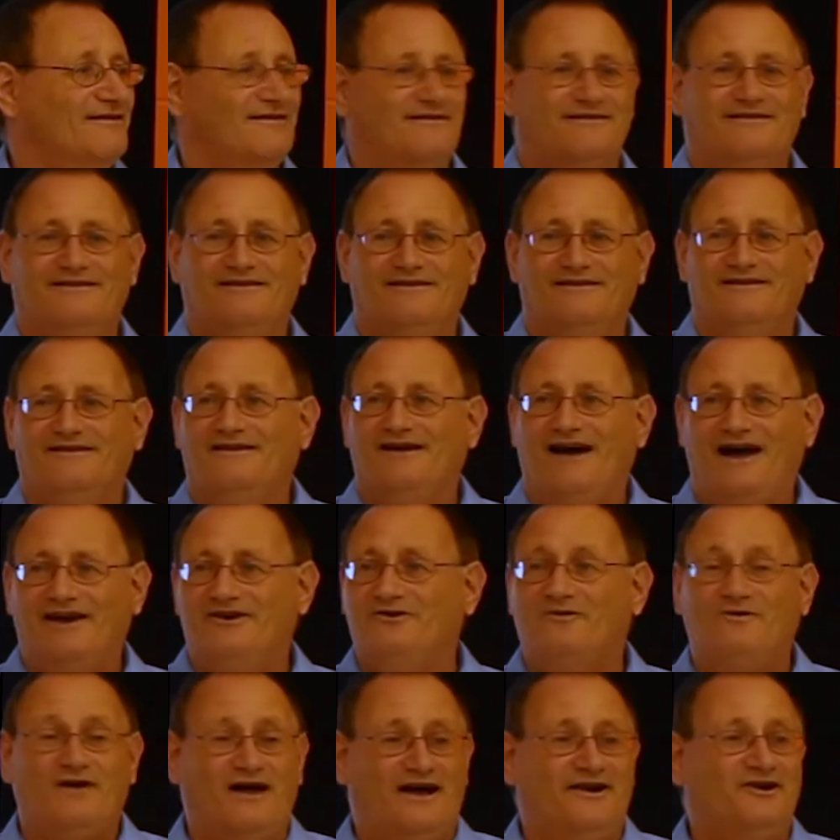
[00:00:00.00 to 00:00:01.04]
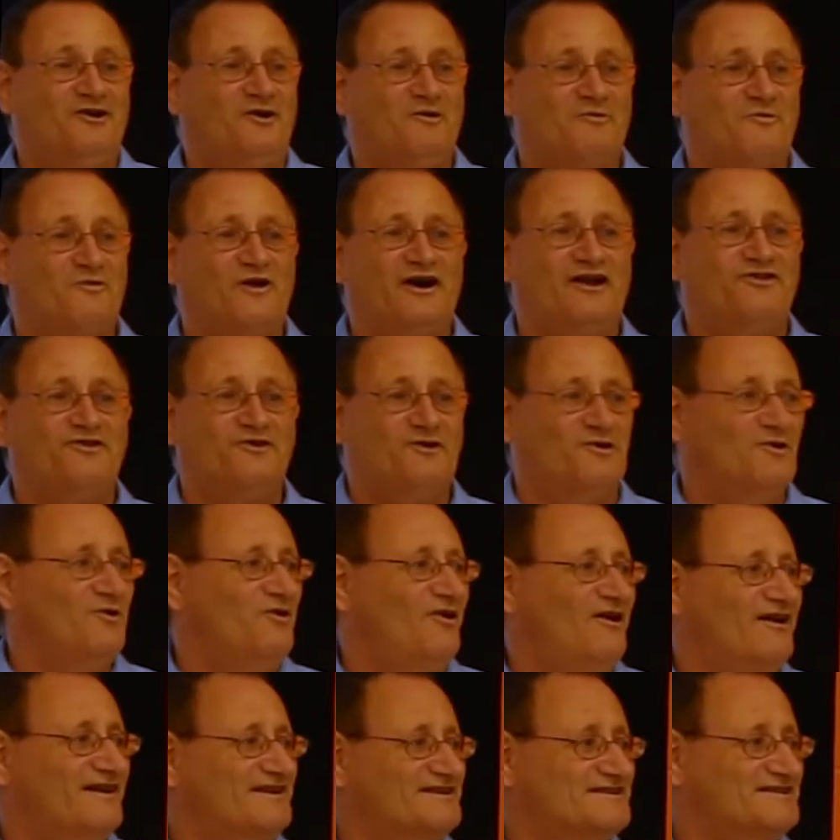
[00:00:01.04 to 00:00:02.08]
I know I'm running through a
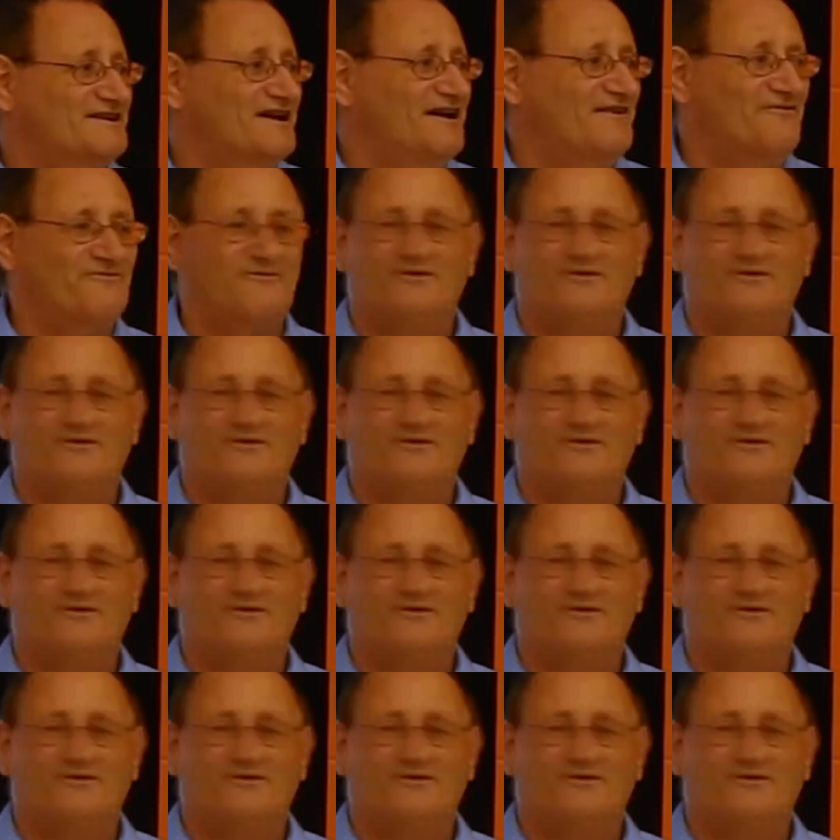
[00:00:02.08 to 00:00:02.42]
lot of stuff